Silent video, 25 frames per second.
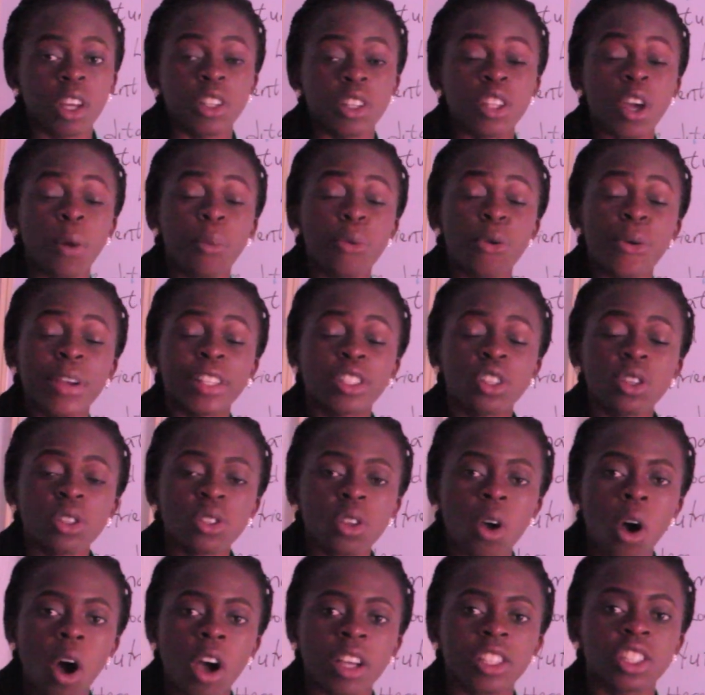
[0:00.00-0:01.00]
There will be
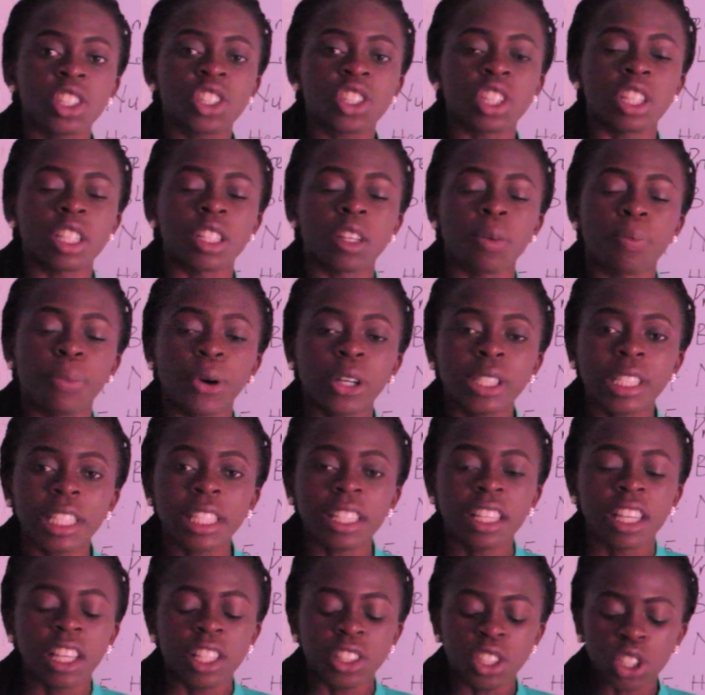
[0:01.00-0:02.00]
reduced oxygen in the
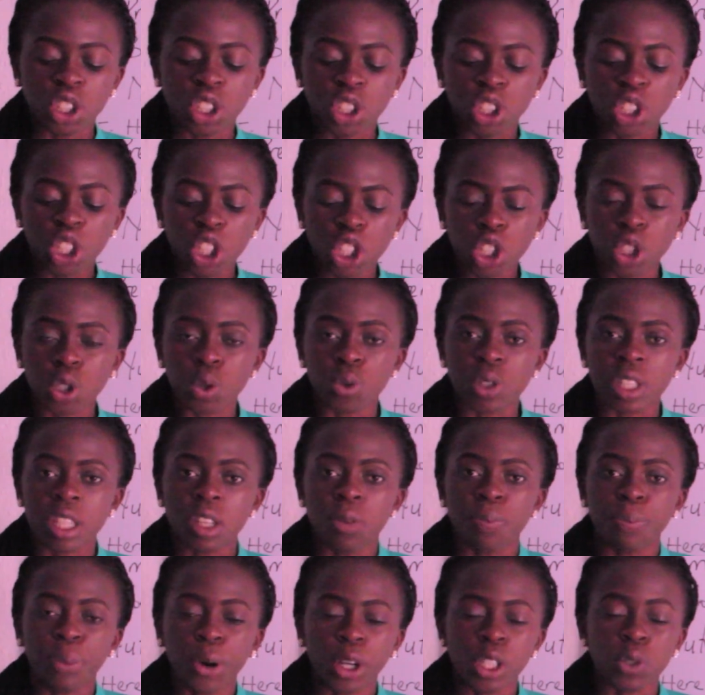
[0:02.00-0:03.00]
body, the tissues in
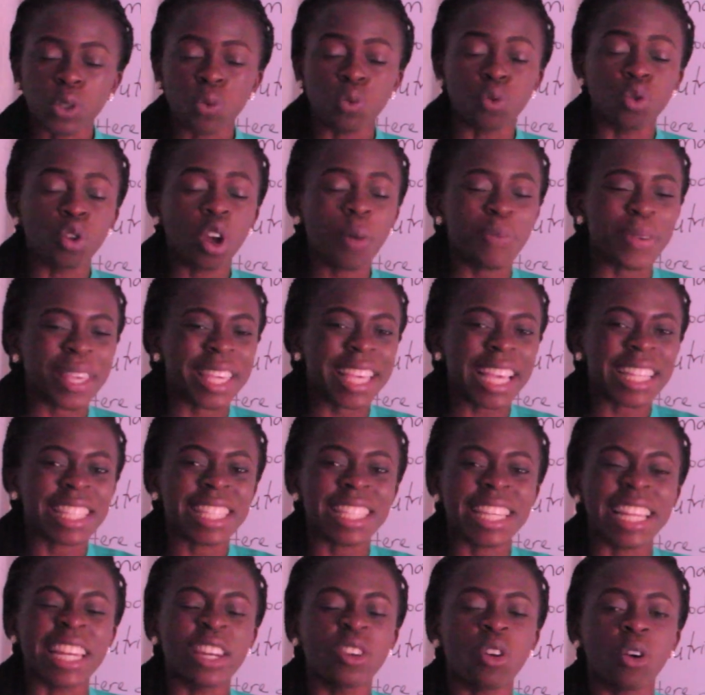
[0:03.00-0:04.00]
the body will not be
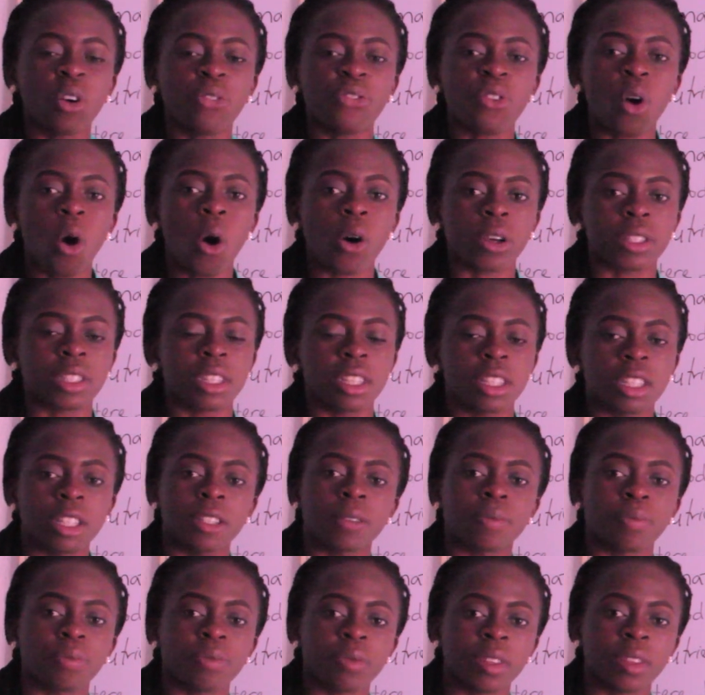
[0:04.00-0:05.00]
getting enough
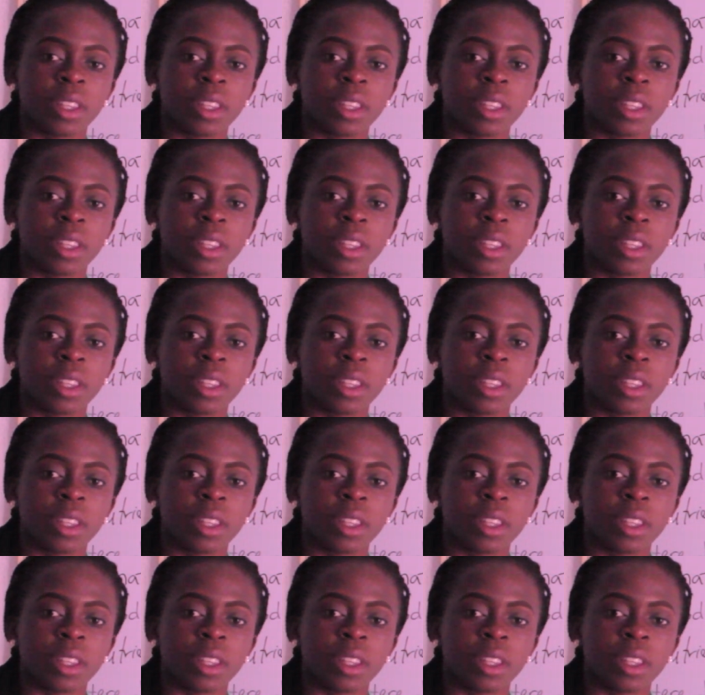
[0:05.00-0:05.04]
oxygen.